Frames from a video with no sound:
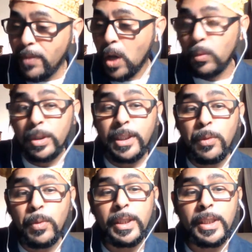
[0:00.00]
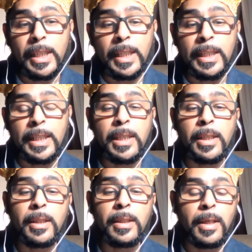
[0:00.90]
we'll see what the
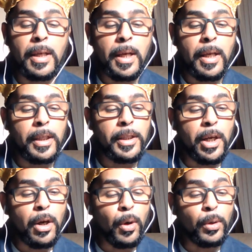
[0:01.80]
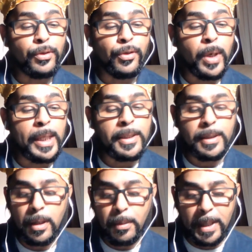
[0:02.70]
year holds for us.
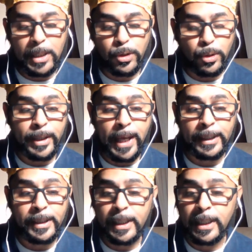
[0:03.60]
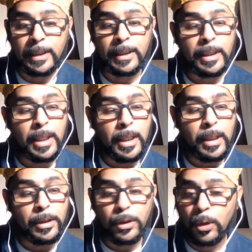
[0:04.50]
Make sure that
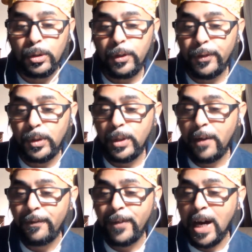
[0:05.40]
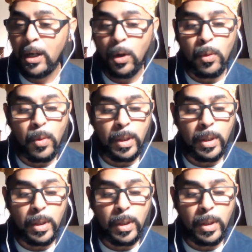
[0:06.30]
those of you that follow